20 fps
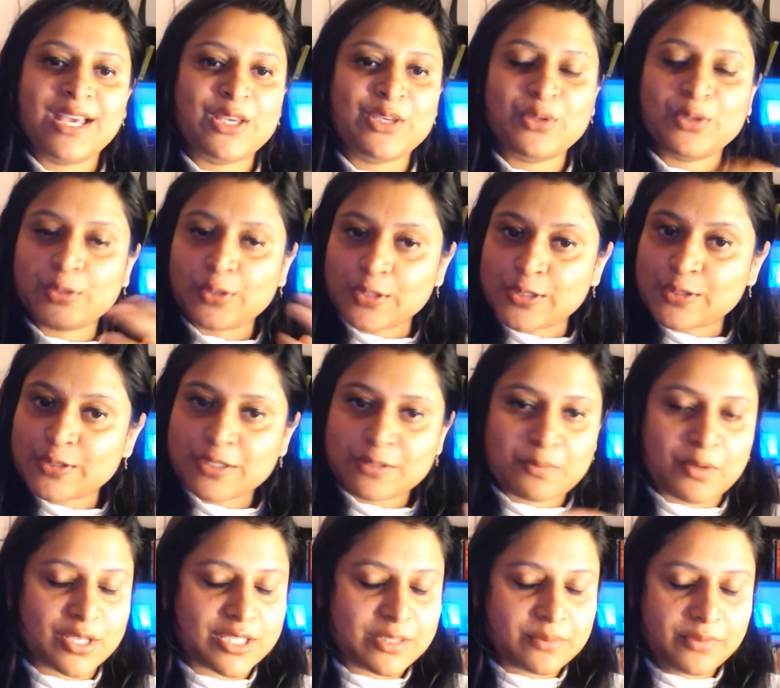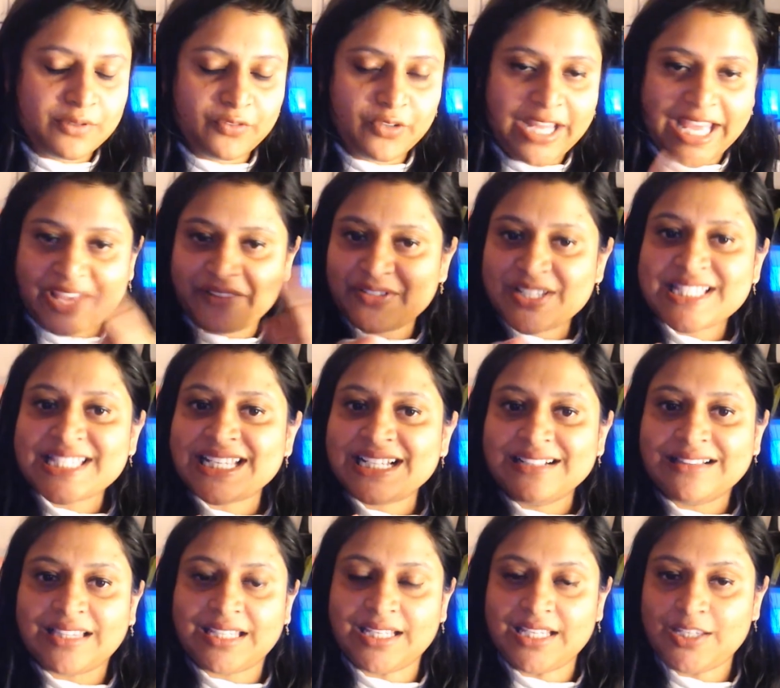You're also responsible for every
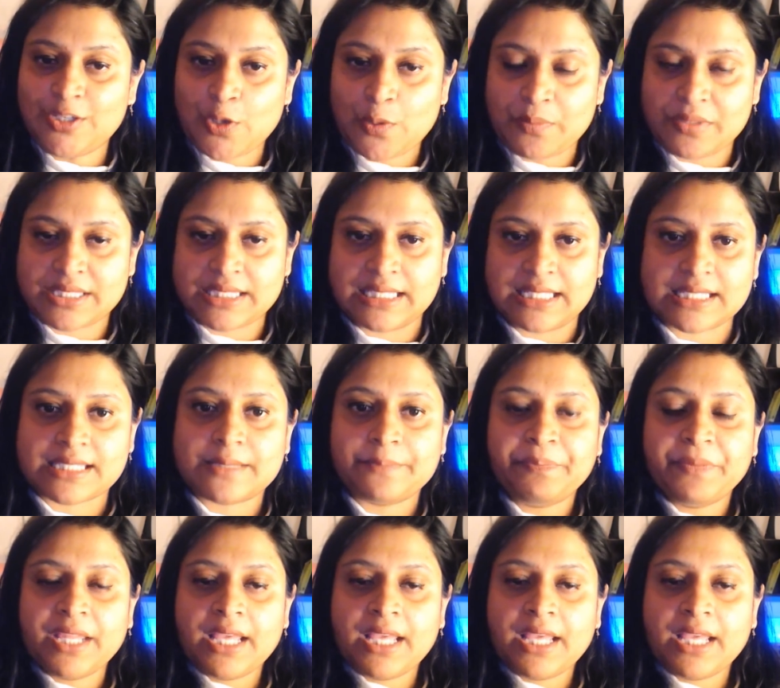single thing in your business.